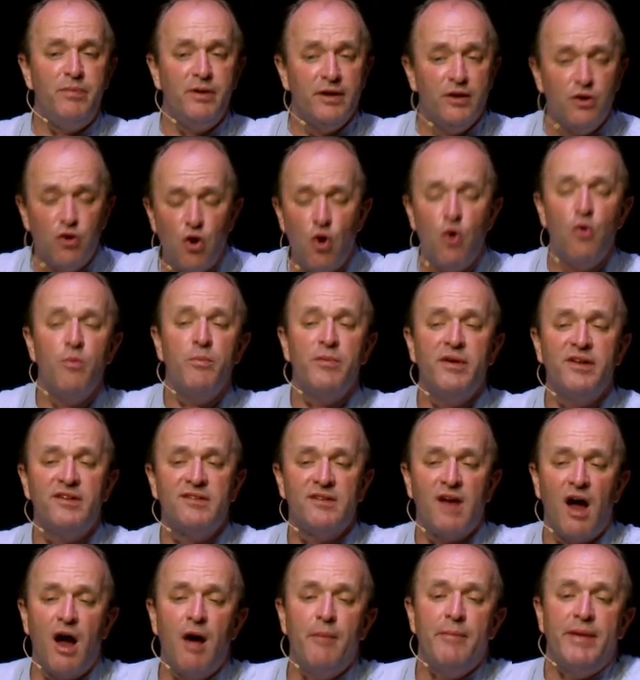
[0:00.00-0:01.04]

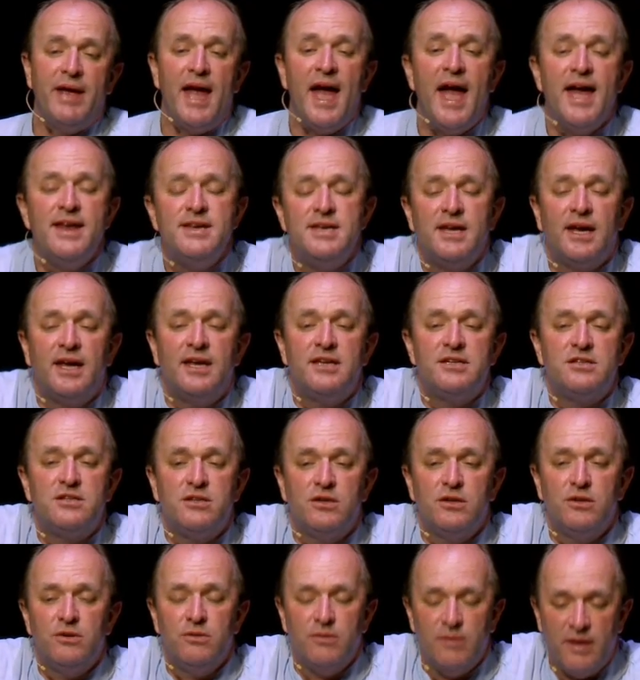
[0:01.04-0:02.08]
enormous army heading
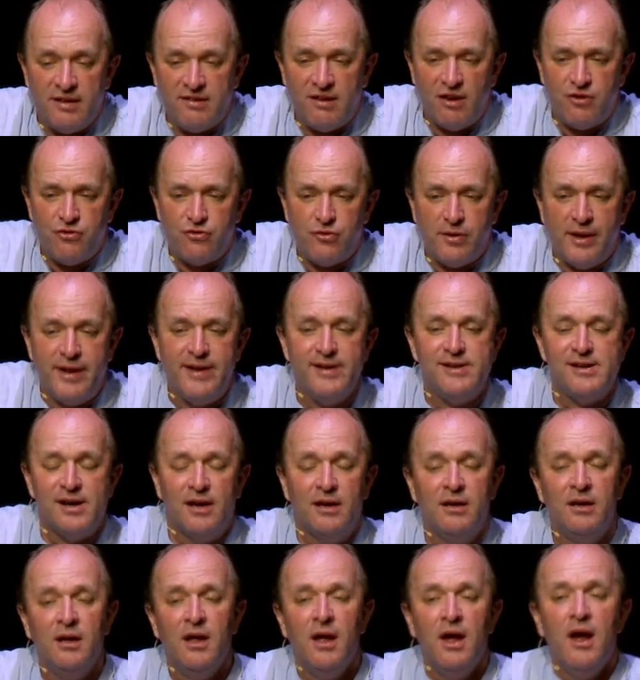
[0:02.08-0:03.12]
into Central
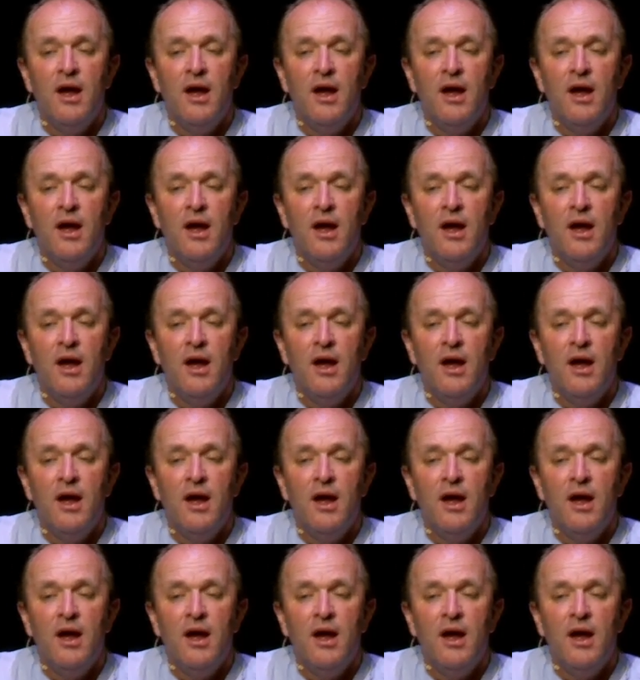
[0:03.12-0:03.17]
Asia